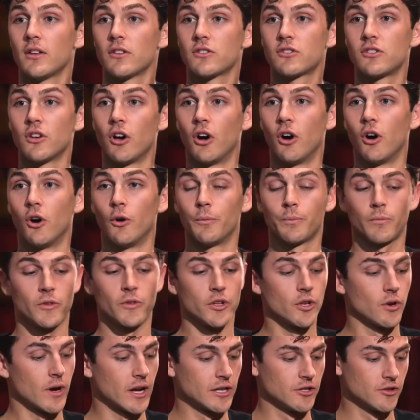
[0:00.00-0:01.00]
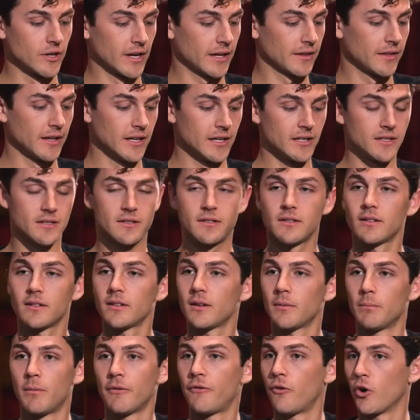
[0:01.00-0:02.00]
So, I drink these
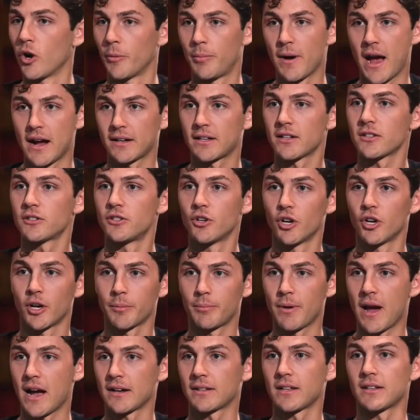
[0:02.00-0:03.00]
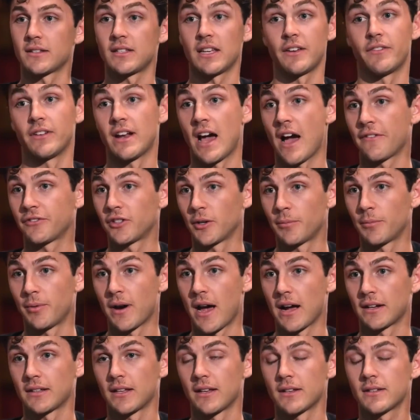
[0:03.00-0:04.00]
before practice, during practice, even after
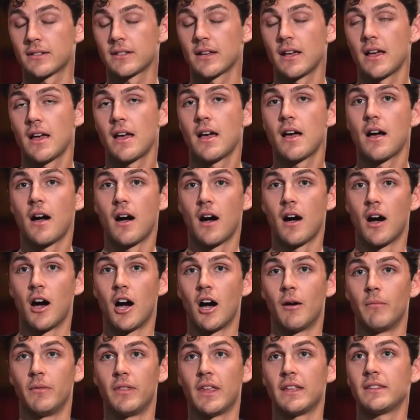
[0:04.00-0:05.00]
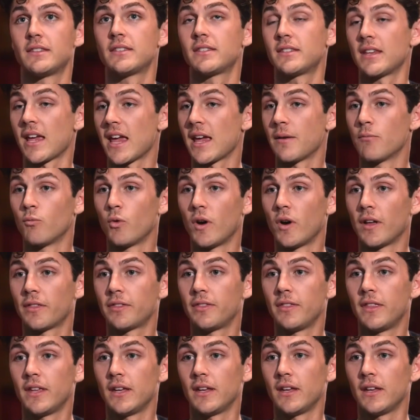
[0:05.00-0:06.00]
practice. And then same
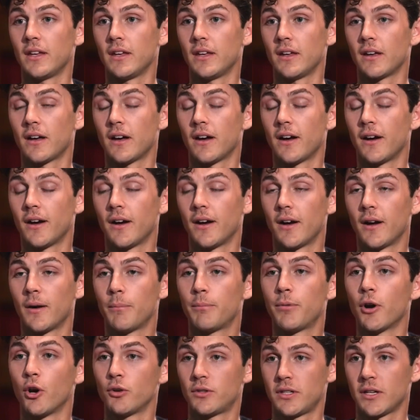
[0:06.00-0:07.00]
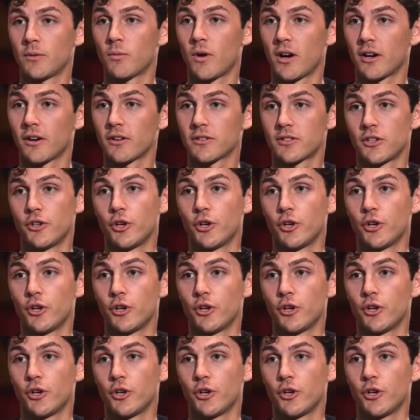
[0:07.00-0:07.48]
with the protein water.